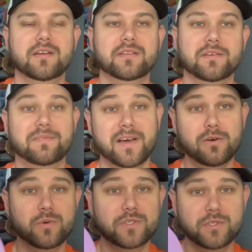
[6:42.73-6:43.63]
The
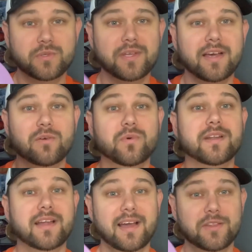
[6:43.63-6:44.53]
Falk would do that
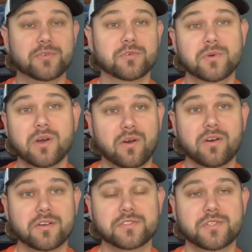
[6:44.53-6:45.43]
when I threw it
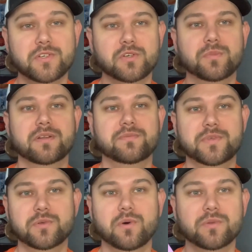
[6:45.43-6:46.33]
hard too, but if
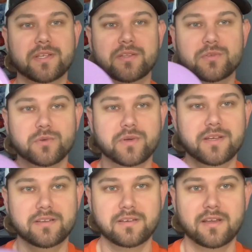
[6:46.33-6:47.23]
you only threw
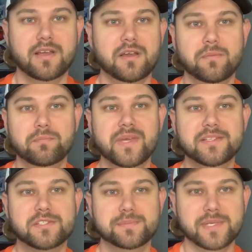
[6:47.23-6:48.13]
it mid
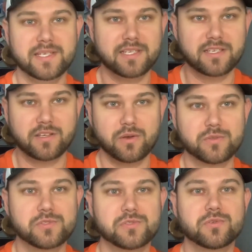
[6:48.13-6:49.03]
speed, it
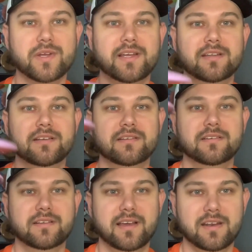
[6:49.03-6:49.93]
goes straight,
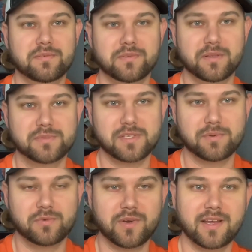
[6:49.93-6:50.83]
kind of flips up
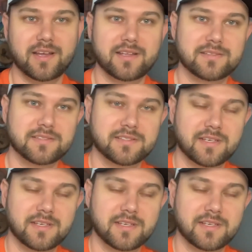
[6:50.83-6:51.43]
and rides,